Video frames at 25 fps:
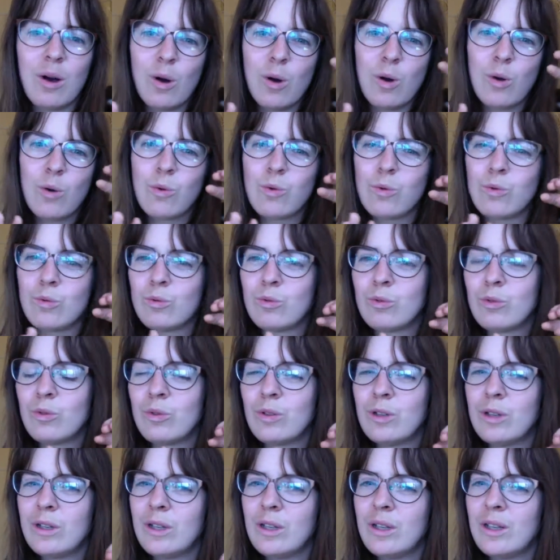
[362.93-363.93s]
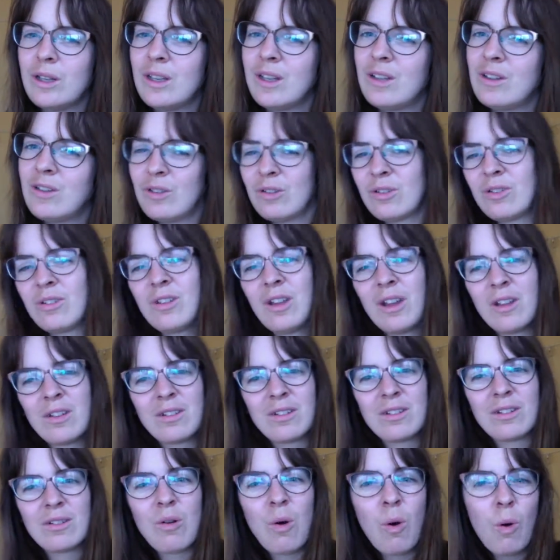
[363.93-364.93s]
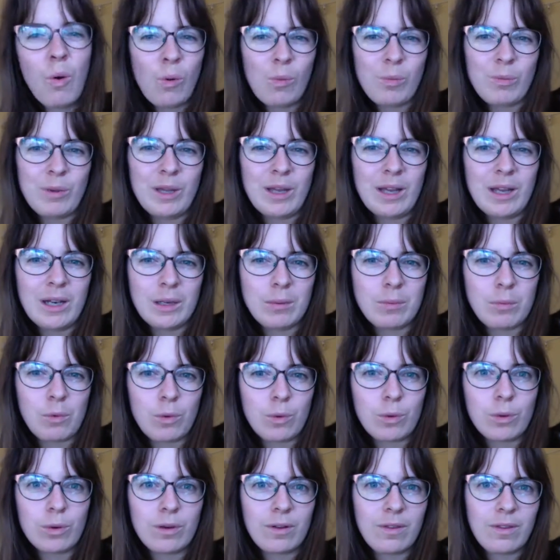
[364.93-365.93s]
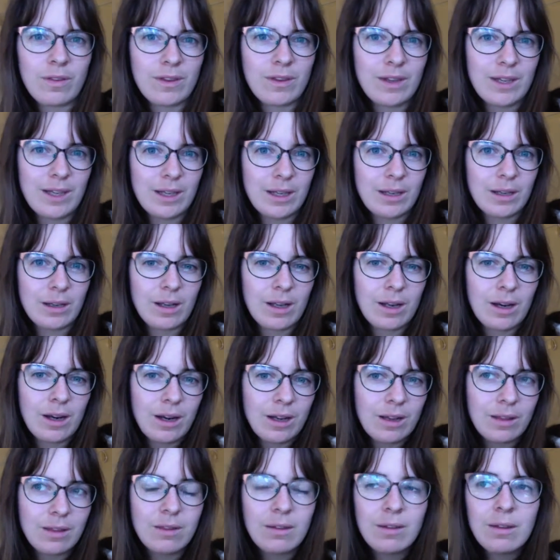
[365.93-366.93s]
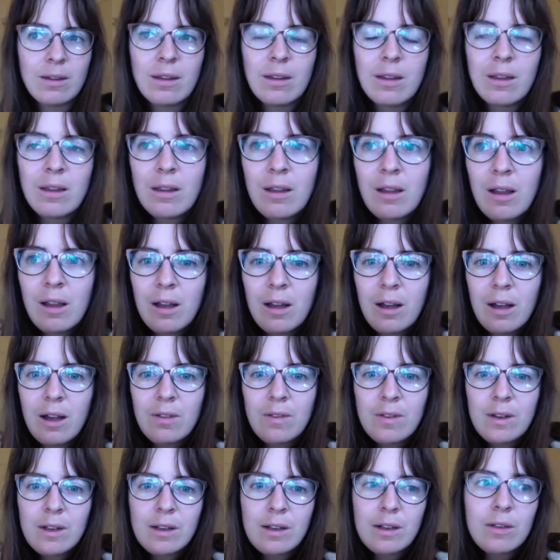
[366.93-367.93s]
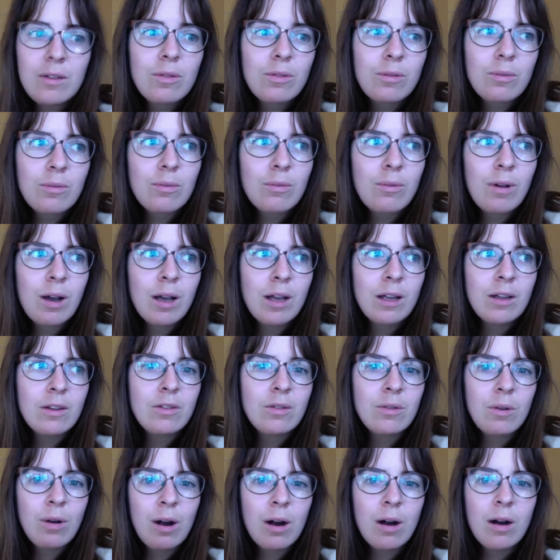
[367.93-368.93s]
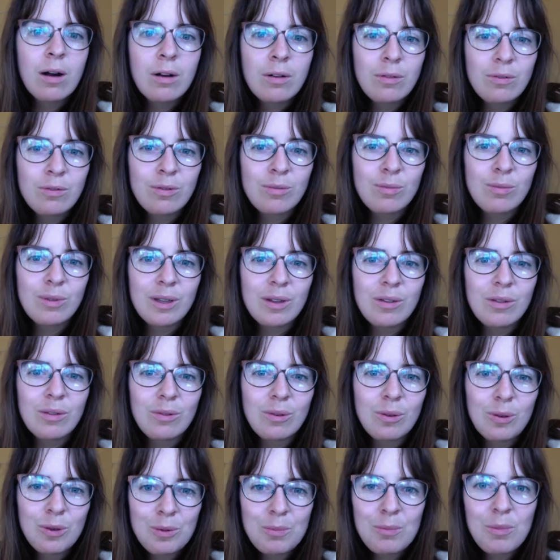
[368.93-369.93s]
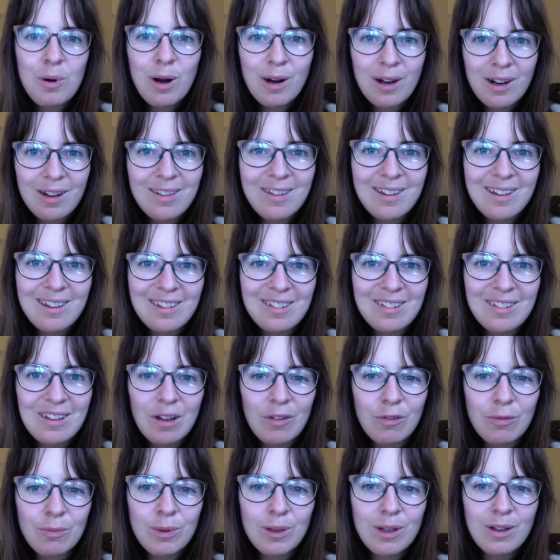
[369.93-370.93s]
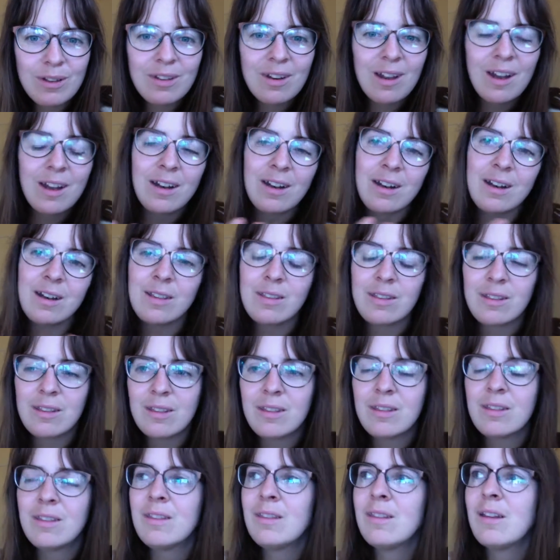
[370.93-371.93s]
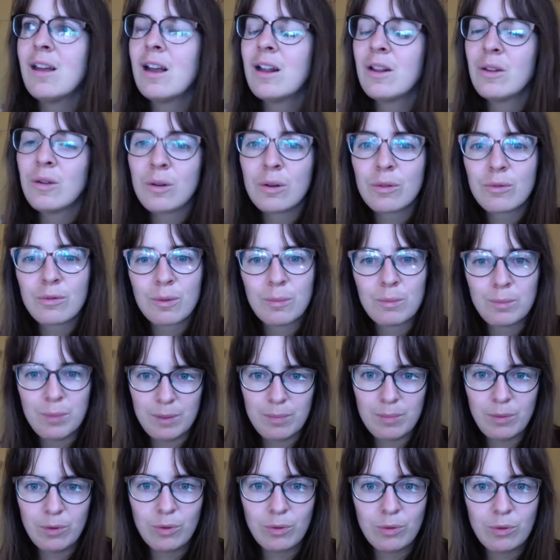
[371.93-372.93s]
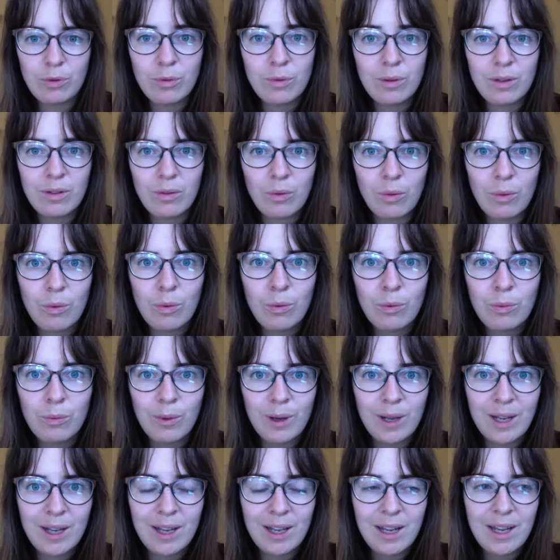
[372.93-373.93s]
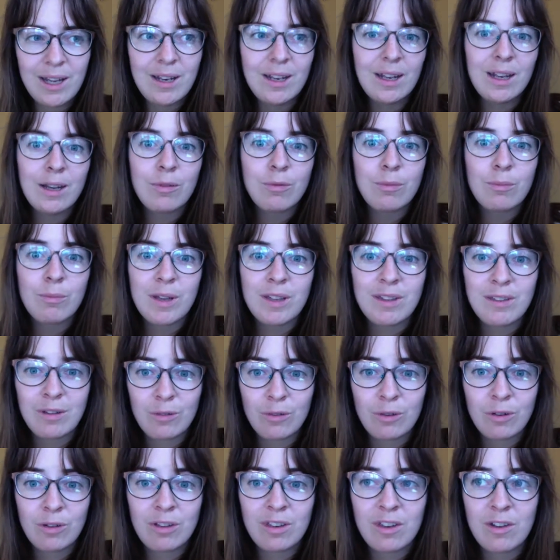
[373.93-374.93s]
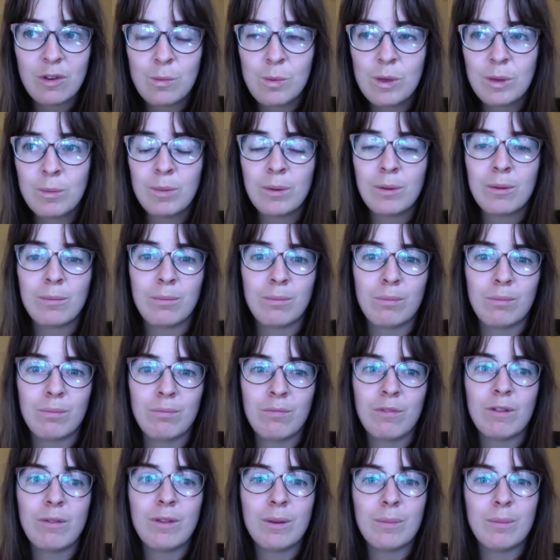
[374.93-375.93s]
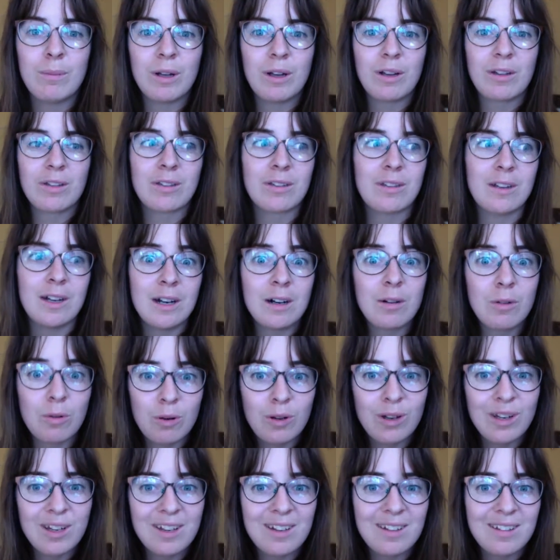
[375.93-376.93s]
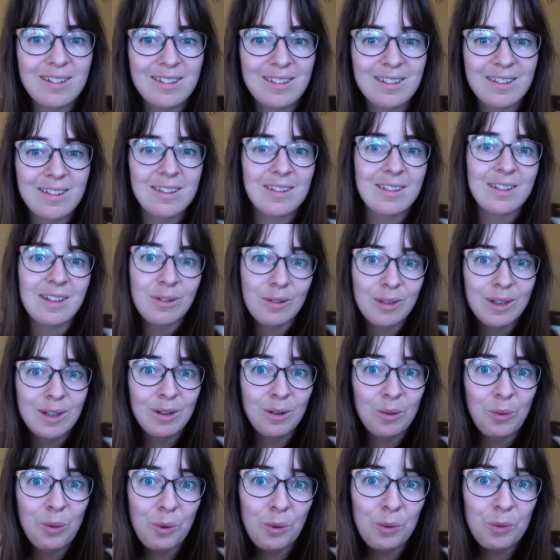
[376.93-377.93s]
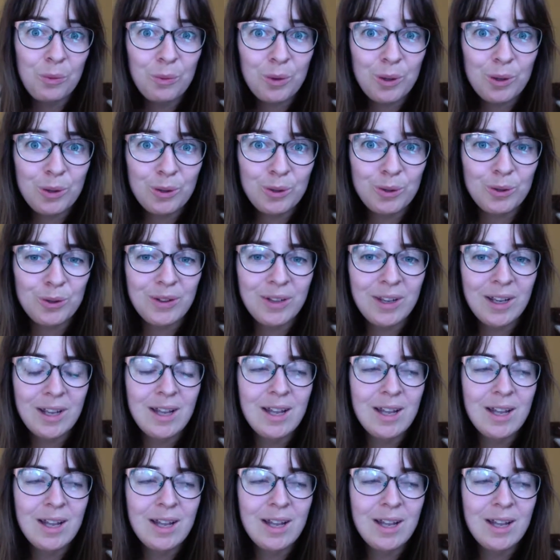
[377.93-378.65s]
oh, it just doesn't call me anymore thing. And I think that's why it's so hard for me to do the marketing stuff, because I learn from people who do it the old way and they have massive success with it because their audience is still in the old world.